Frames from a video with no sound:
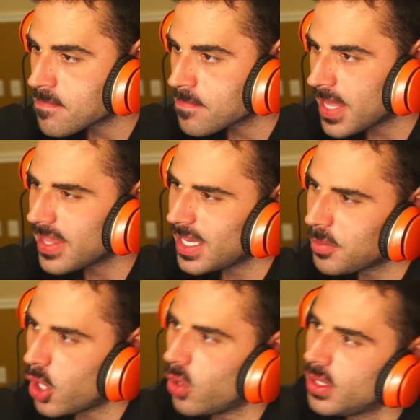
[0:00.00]
I think I'm
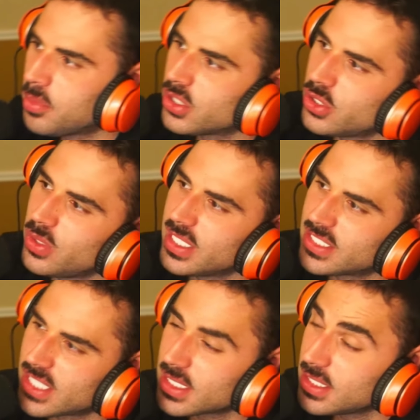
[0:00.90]
the only person who gets
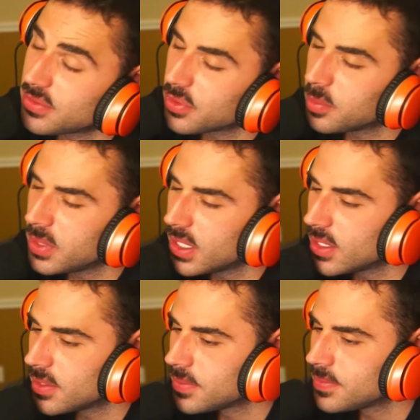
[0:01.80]
sexy for
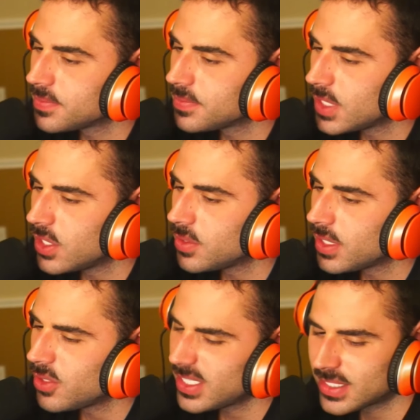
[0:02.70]
me. You know, I
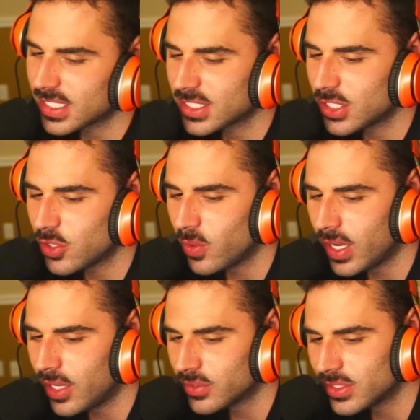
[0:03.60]
don't get sexy to go
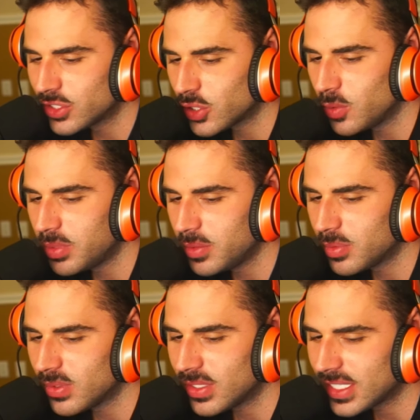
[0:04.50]
out and show
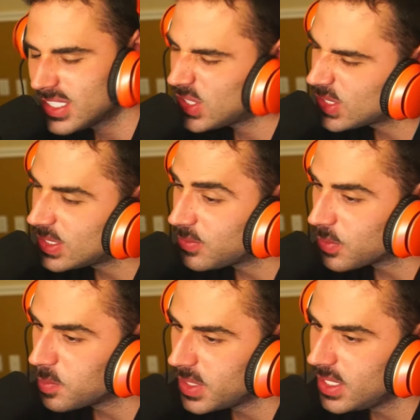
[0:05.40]
people. I get sexy for
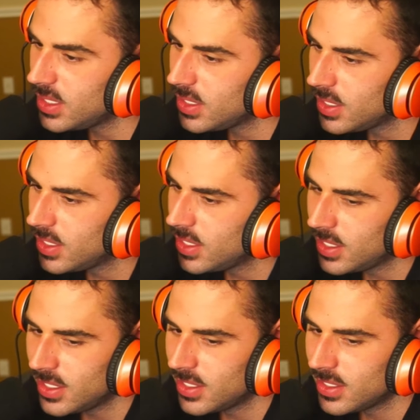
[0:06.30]
me.
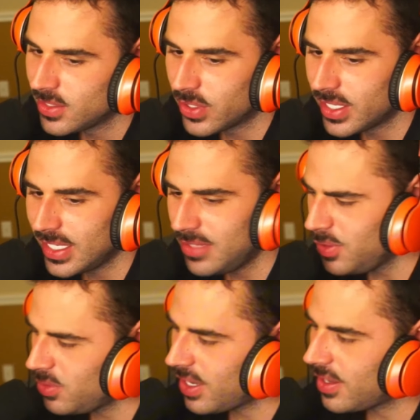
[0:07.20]
Right?
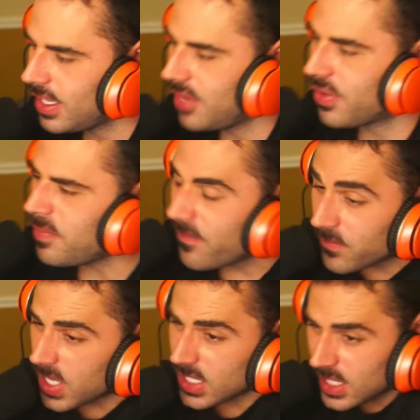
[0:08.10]
Even when I if I'm
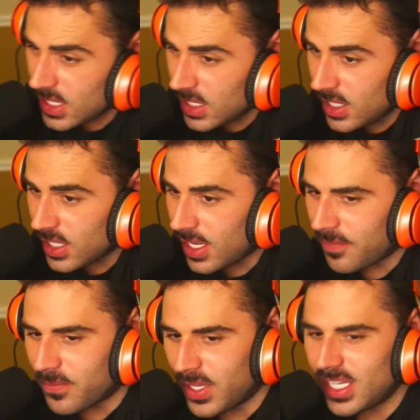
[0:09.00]
fucking, I'm
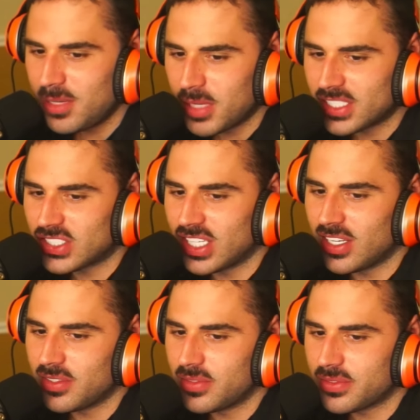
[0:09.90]
fucking
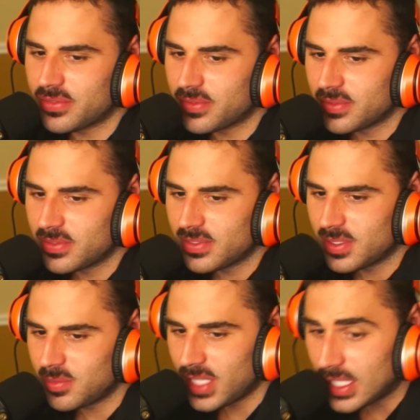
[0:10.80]
myself.
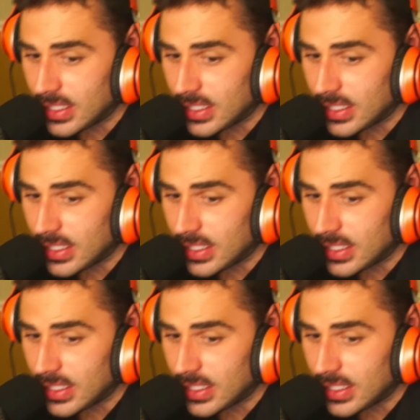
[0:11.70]
I'm like